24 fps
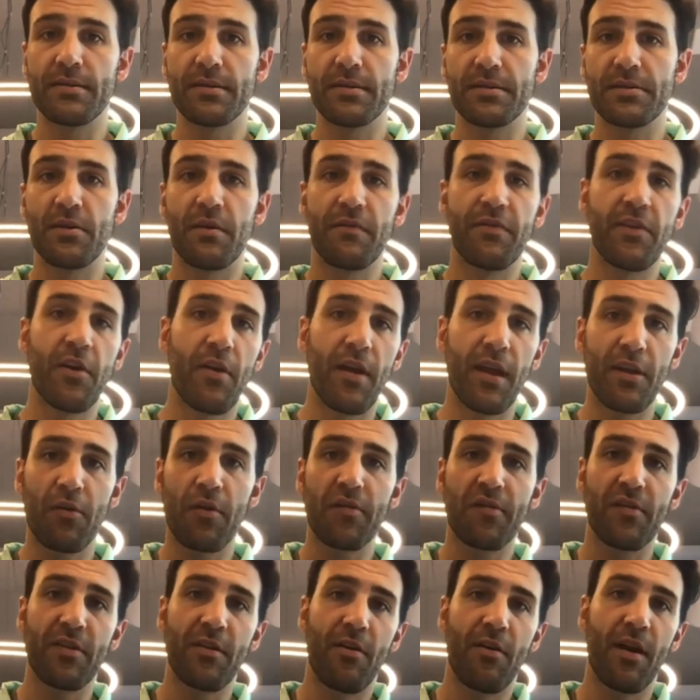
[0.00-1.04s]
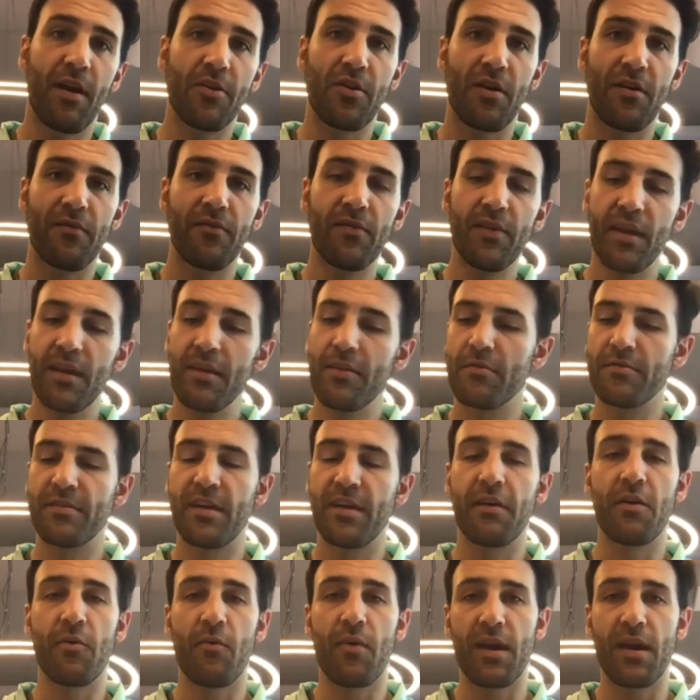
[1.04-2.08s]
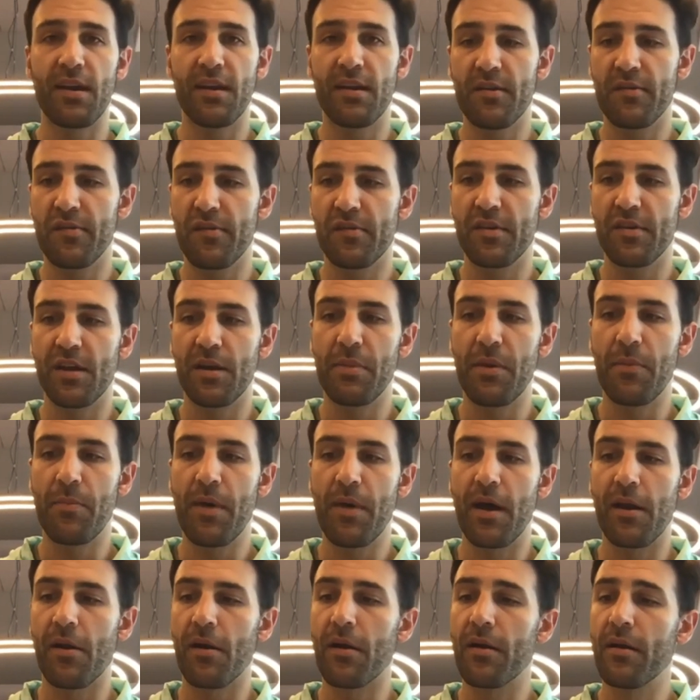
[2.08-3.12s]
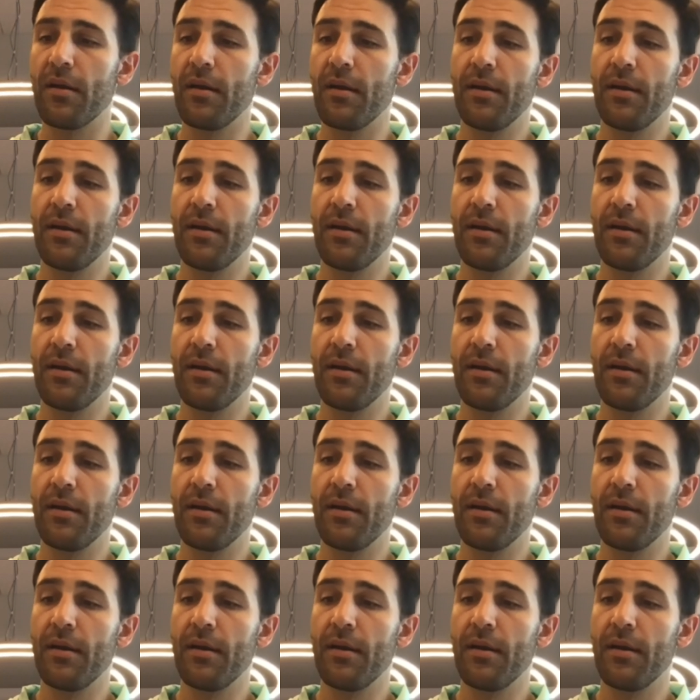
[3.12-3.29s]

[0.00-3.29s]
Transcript: So if they're increasing their HRV, their daily readiness is going to be better.